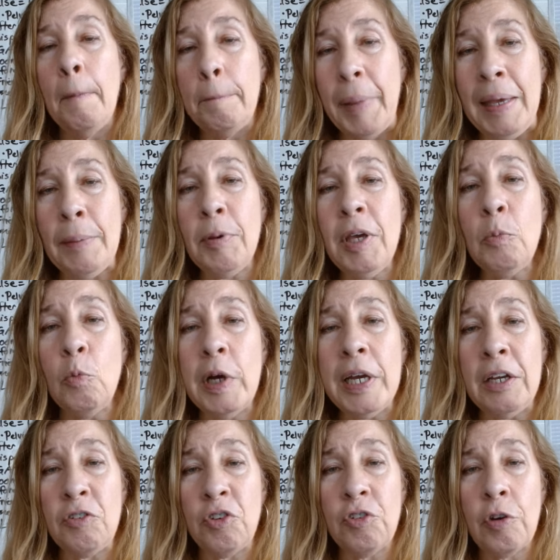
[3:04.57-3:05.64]
Baby
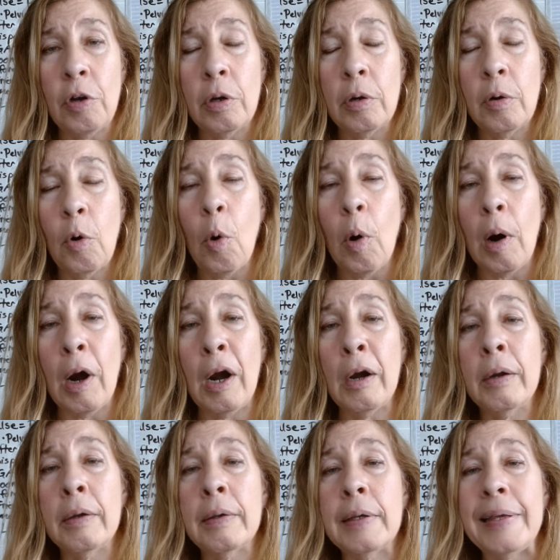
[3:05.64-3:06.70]
wish
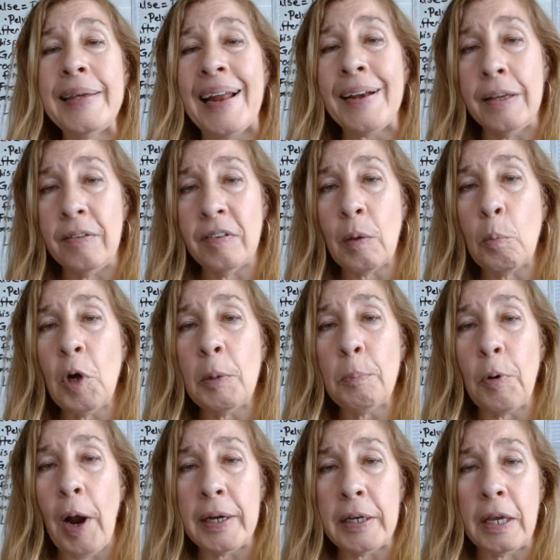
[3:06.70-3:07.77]
or getting someone
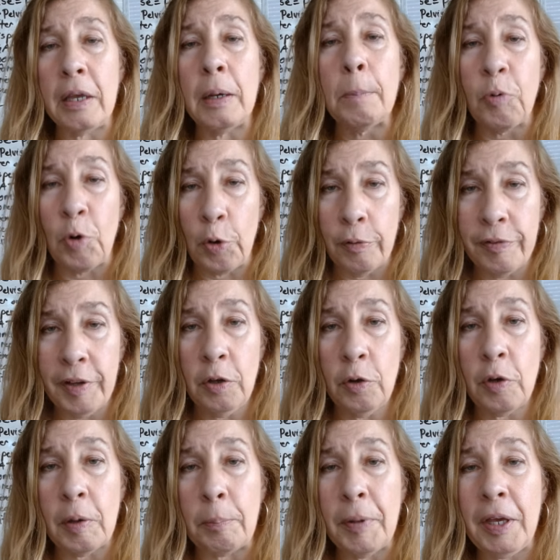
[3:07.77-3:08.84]
pregnant and proving you
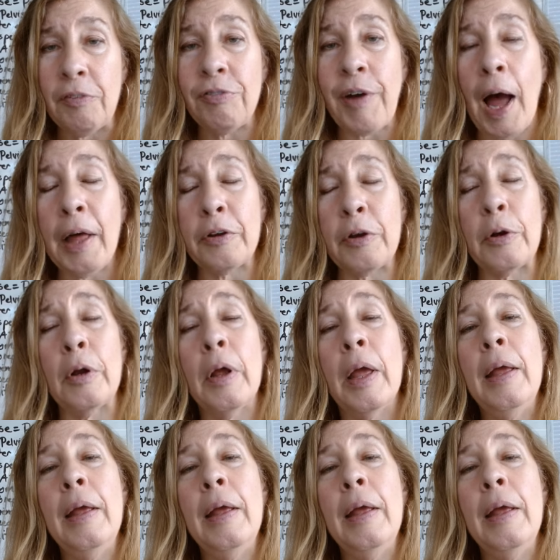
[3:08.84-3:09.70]
can be a father